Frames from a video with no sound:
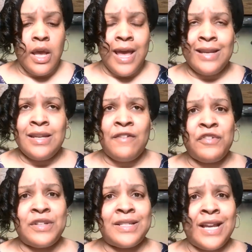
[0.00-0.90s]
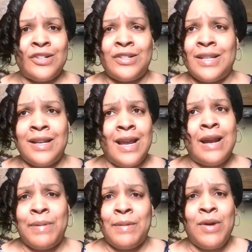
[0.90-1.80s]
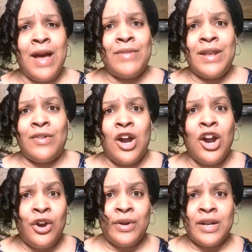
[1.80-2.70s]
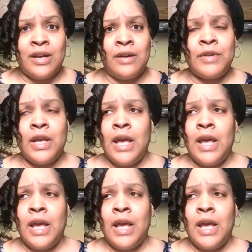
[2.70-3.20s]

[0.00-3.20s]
and different sectors that a lot of people haven't even heard of,